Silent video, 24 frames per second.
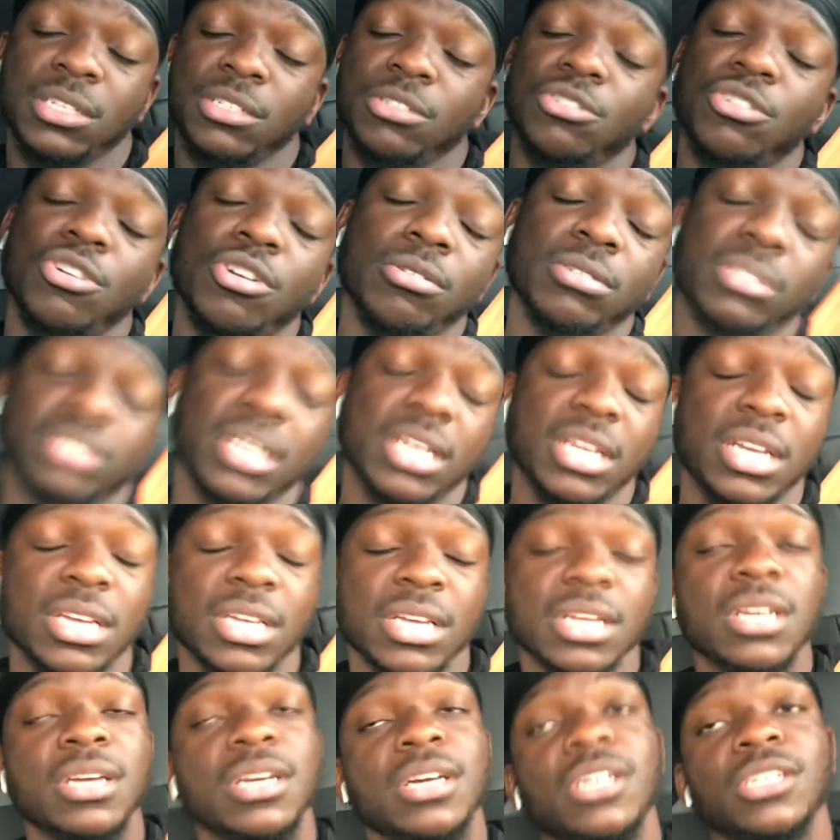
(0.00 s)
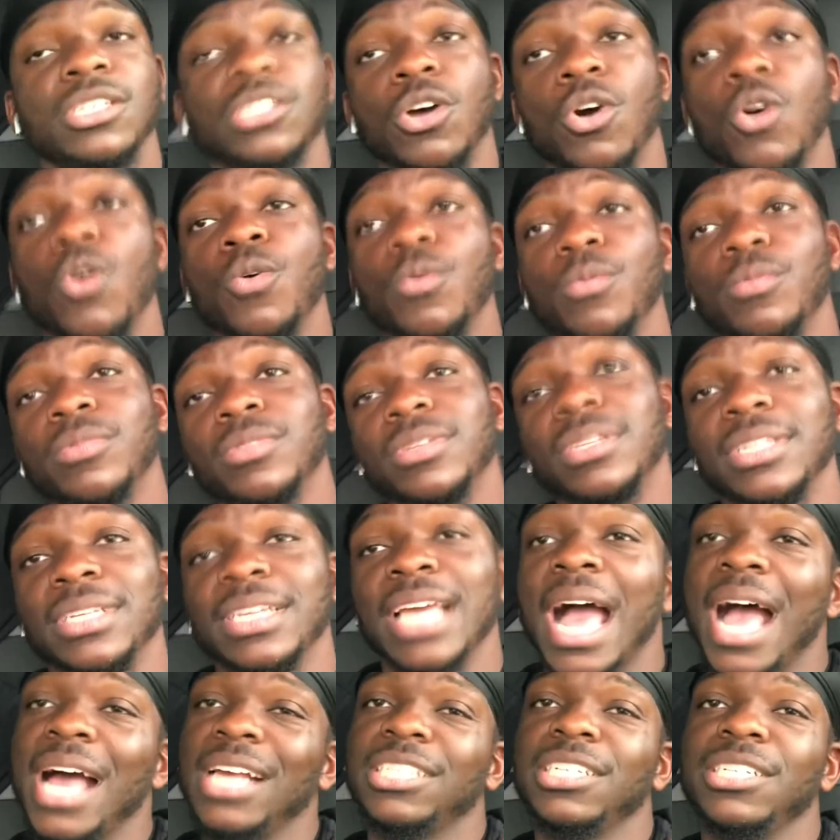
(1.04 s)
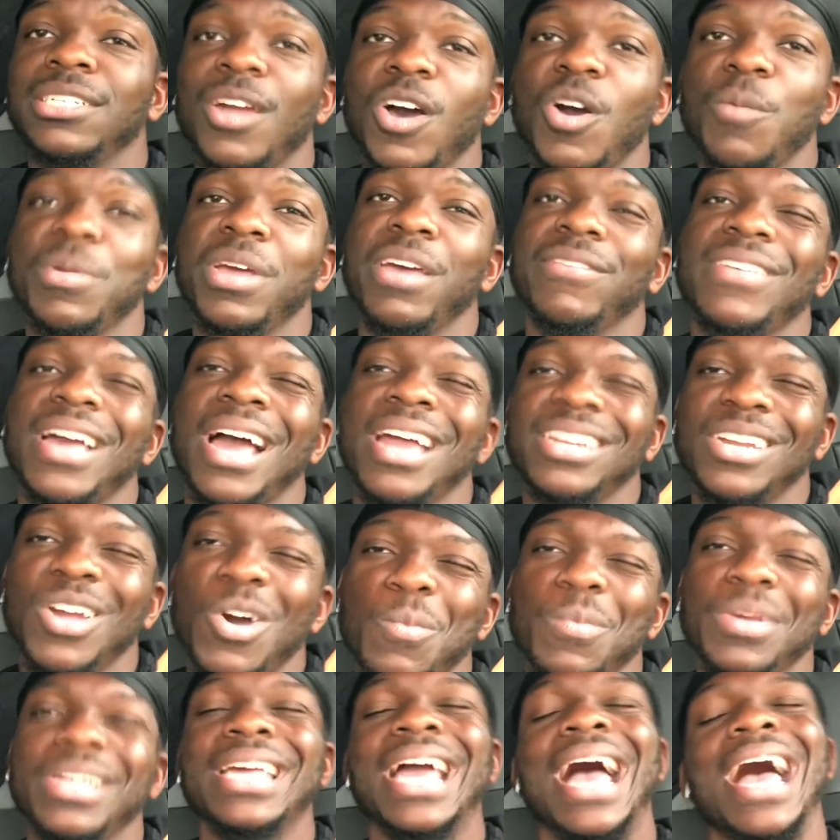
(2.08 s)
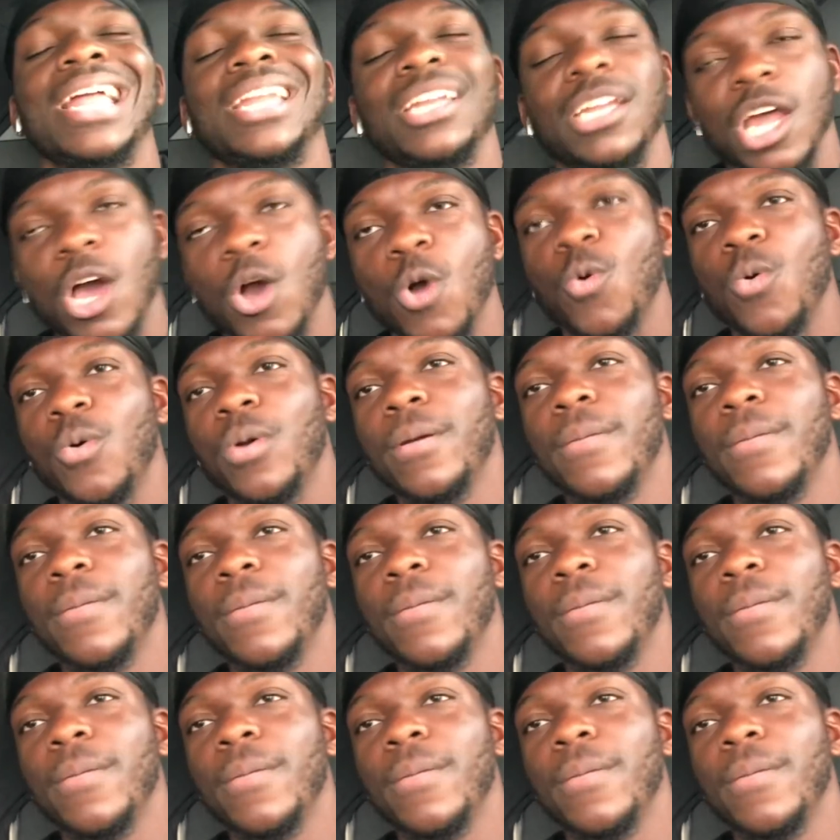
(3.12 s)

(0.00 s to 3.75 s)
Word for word: You know what I'm saying? So y'all should know me. If y'all know me, y'all know.